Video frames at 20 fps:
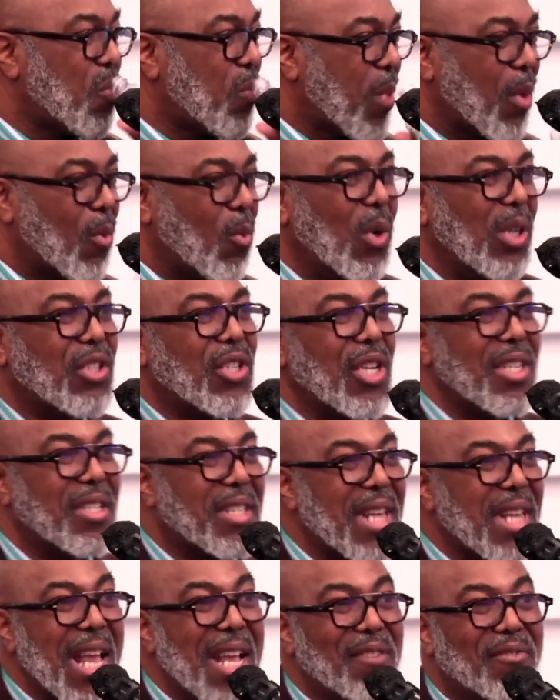with your
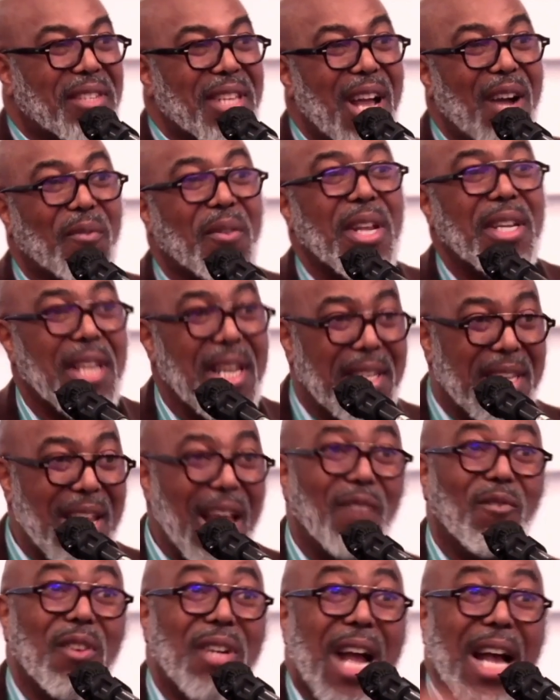saved self, the
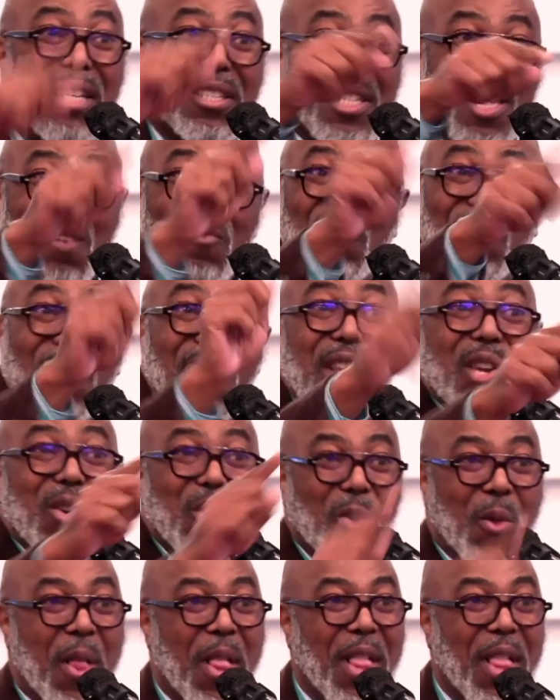devil got something for you.